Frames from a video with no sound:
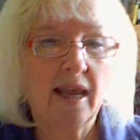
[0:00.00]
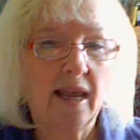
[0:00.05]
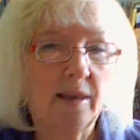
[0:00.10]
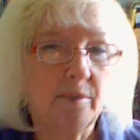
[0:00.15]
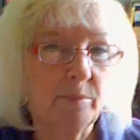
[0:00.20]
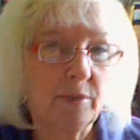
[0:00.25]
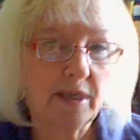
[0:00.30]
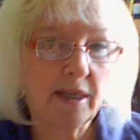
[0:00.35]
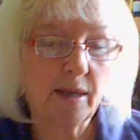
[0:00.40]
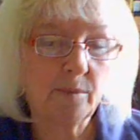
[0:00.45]

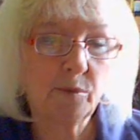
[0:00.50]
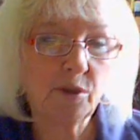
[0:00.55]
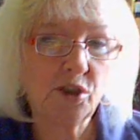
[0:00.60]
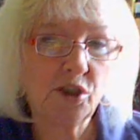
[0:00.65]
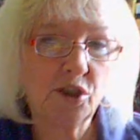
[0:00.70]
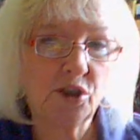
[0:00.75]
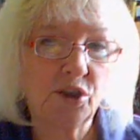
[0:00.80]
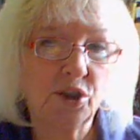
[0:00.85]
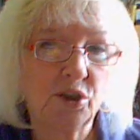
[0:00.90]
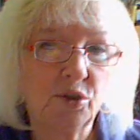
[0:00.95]
and be able
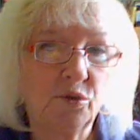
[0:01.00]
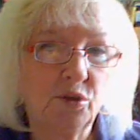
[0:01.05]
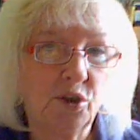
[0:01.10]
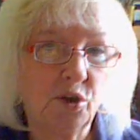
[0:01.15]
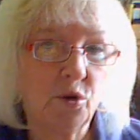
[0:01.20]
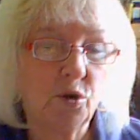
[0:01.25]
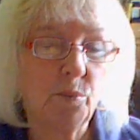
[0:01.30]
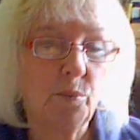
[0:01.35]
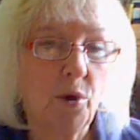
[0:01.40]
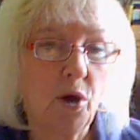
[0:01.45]
to do
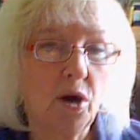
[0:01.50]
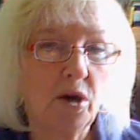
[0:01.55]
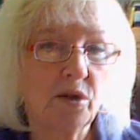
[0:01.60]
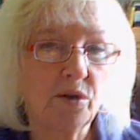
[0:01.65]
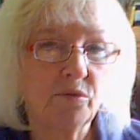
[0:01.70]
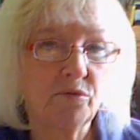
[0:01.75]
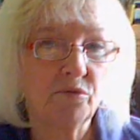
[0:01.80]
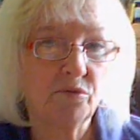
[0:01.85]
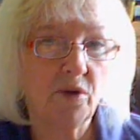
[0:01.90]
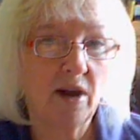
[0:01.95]
your part
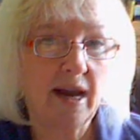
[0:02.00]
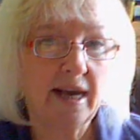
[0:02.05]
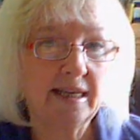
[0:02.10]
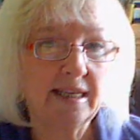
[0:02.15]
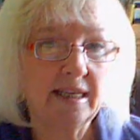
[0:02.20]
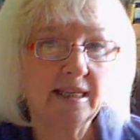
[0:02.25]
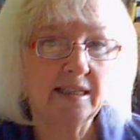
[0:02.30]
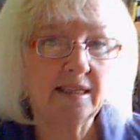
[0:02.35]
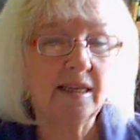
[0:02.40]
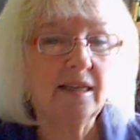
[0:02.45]
of
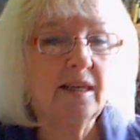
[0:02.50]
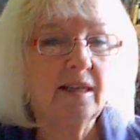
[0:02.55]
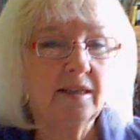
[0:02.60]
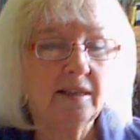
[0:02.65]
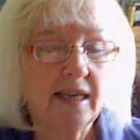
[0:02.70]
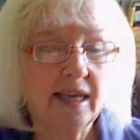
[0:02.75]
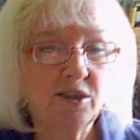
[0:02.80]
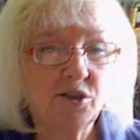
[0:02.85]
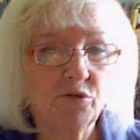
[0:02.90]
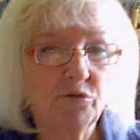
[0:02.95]
writing
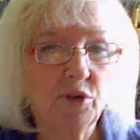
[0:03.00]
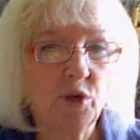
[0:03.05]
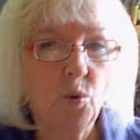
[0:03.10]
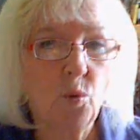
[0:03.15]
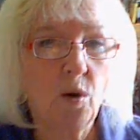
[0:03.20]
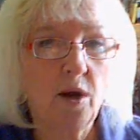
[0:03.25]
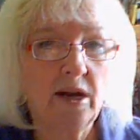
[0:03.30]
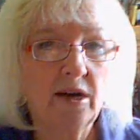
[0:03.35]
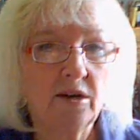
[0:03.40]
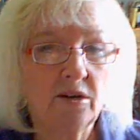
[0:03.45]
that's
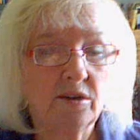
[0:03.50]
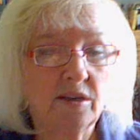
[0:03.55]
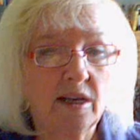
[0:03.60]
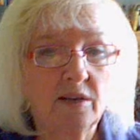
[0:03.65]
required.